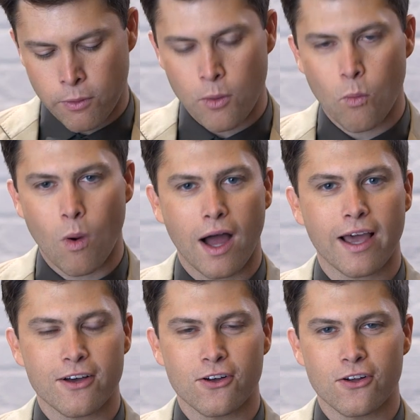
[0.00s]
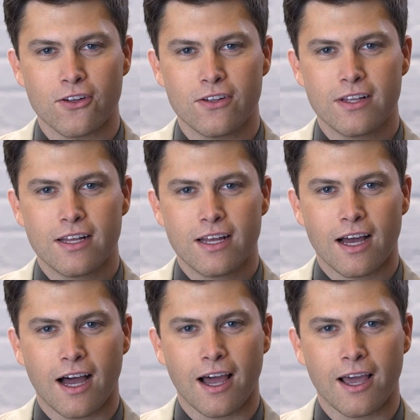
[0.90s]
For a while,
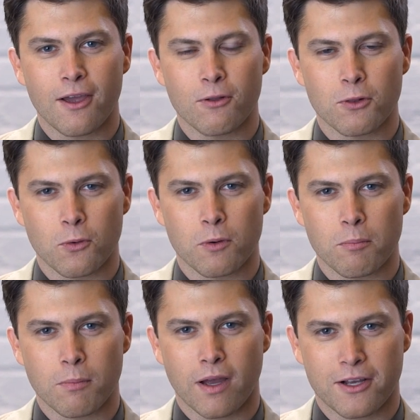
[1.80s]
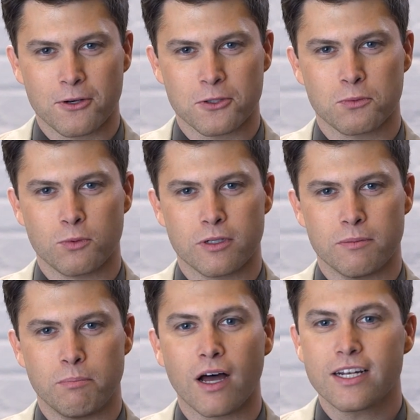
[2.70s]
Lorne Michaels would
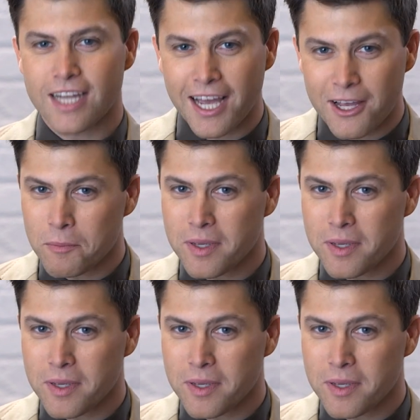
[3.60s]
butt dial